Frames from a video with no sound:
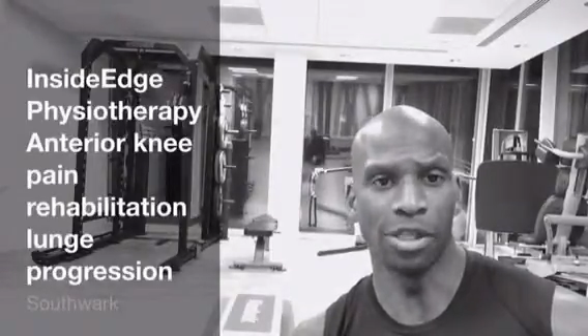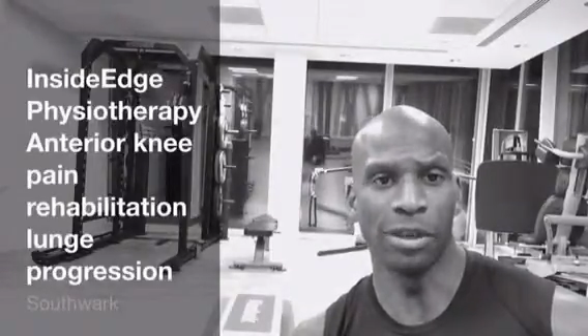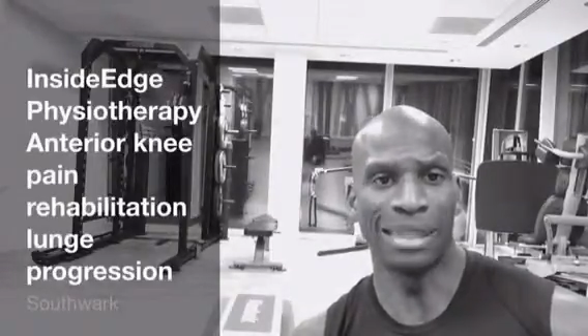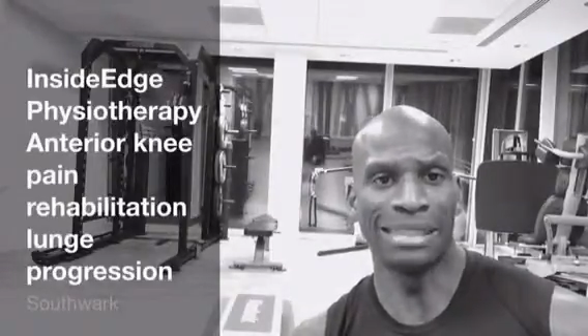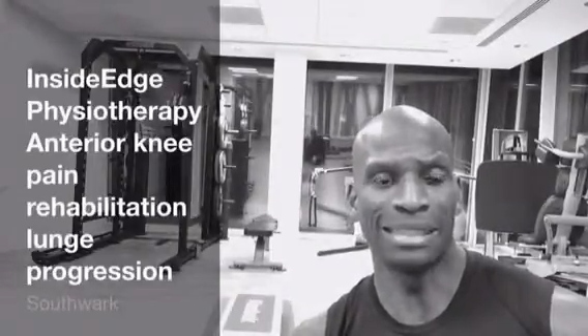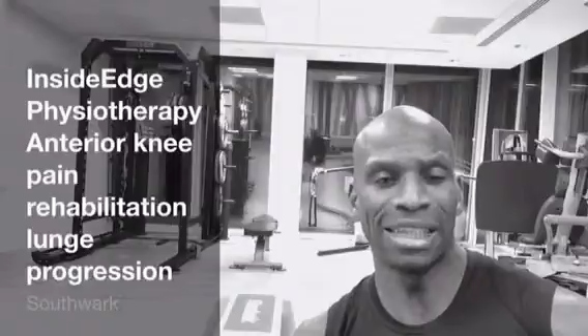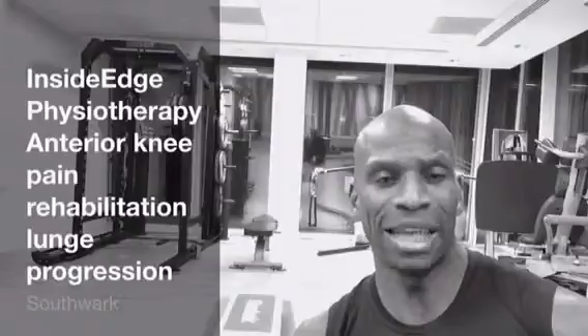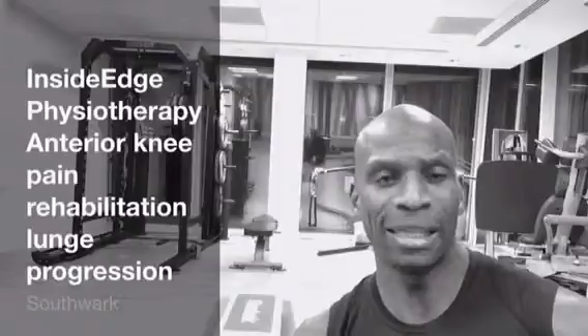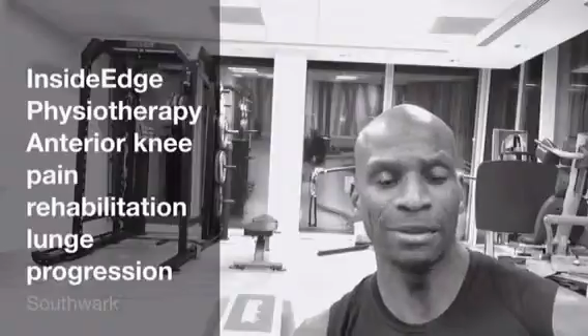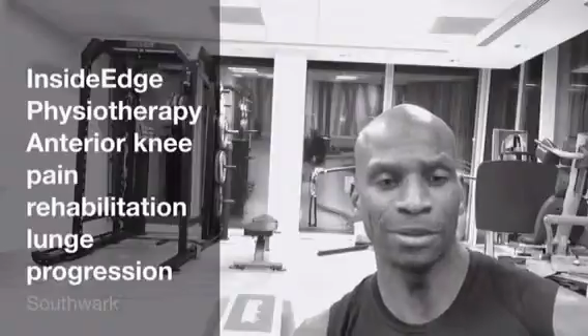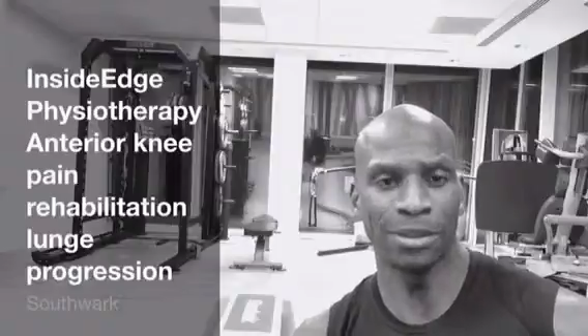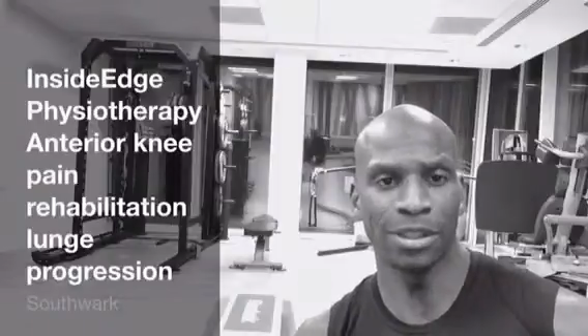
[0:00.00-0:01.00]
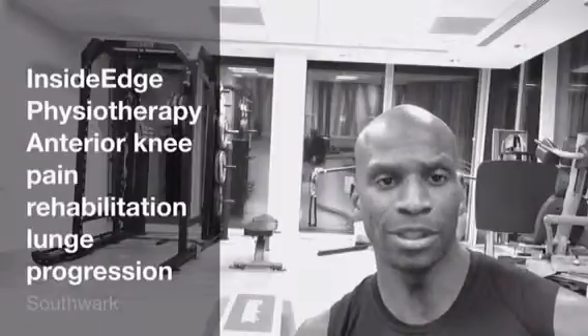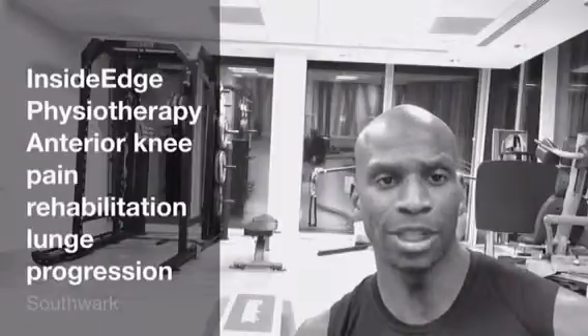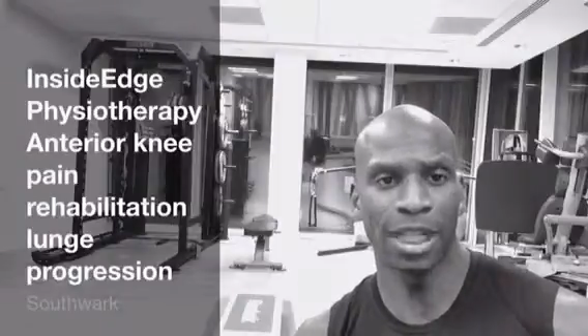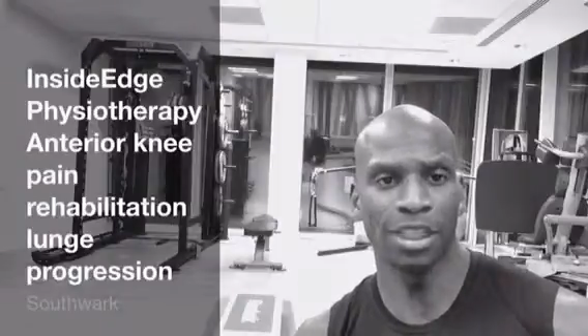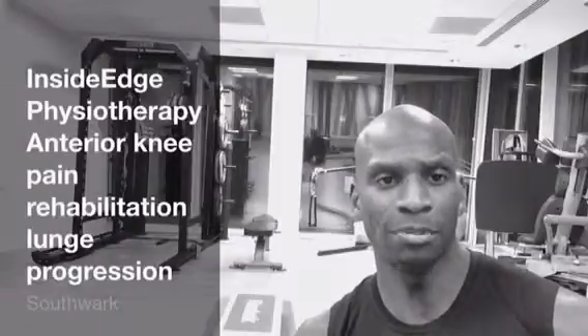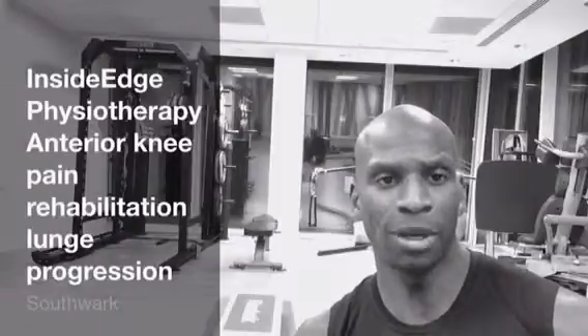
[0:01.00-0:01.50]
So in
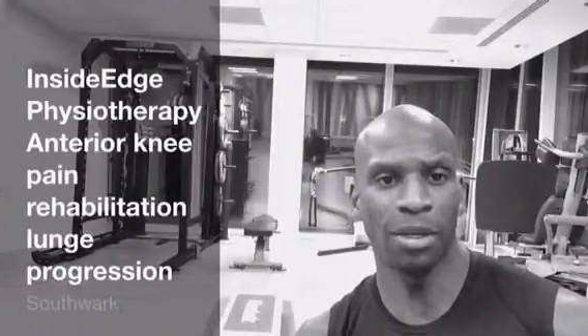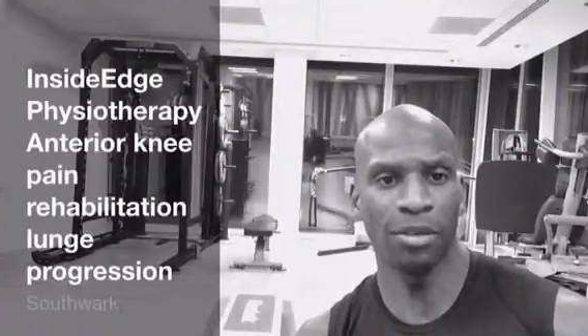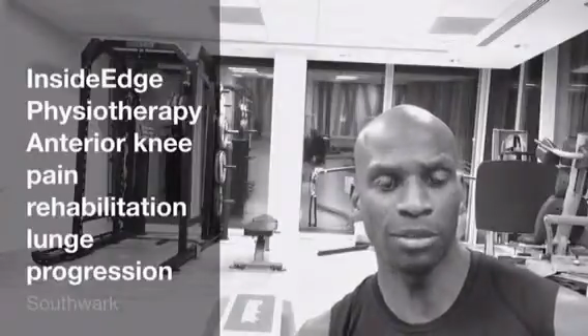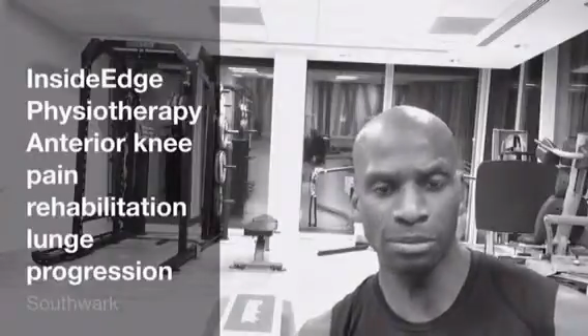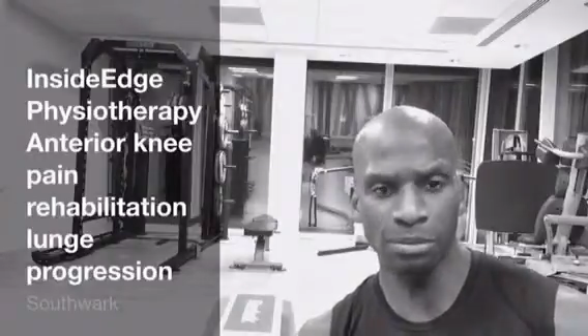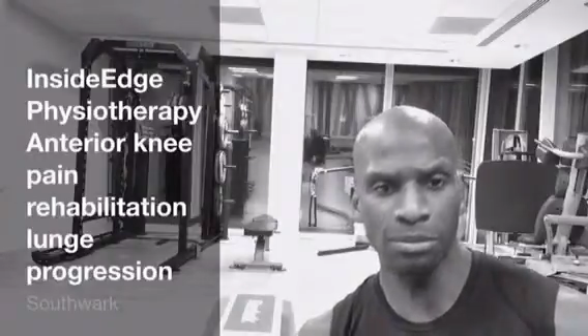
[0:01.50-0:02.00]
today's post,